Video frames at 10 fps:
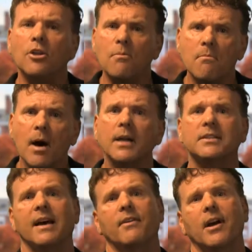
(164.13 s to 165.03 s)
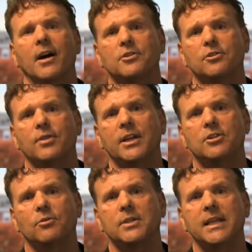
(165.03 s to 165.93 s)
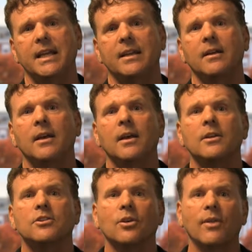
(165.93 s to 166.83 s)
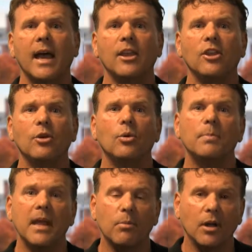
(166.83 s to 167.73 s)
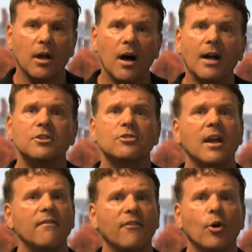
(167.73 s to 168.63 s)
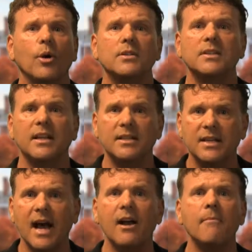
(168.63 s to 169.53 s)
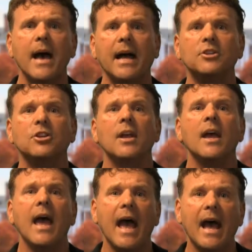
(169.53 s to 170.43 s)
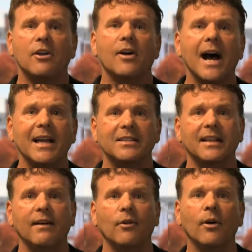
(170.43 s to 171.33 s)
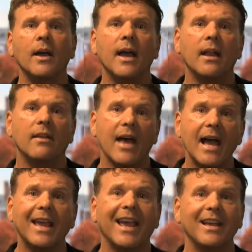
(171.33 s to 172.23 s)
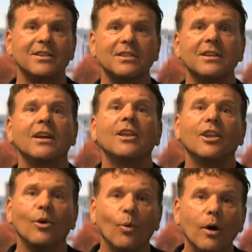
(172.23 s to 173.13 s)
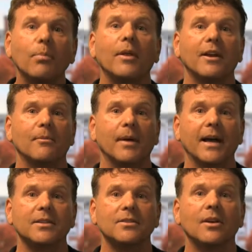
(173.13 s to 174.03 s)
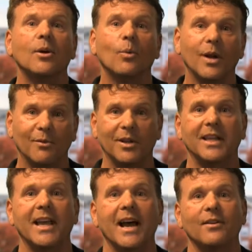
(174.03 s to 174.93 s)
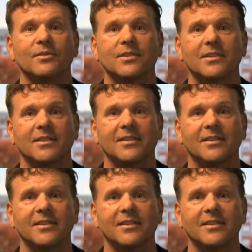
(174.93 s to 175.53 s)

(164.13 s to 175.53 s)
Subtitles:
You must have a concentration routine so that you will be able to concentrate and focus the entire match at your highest level. And in that case, you will play your best when it really counts.